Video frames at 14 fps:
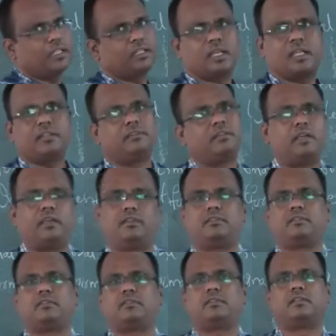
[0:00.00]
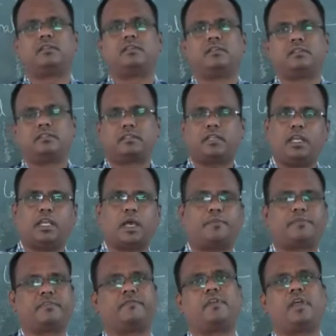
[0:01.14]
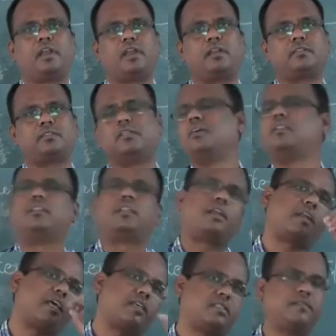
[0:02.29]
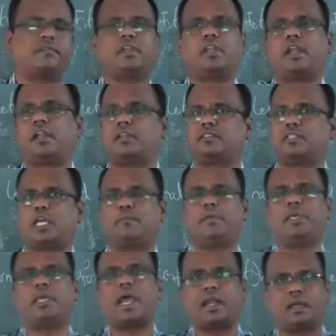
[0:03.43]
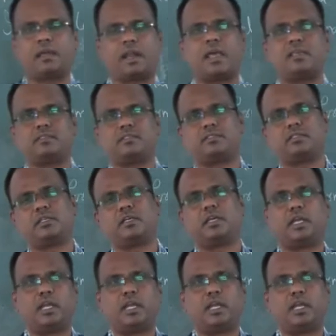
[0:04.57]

other than these three types of letters, the rest of the letters can be categorized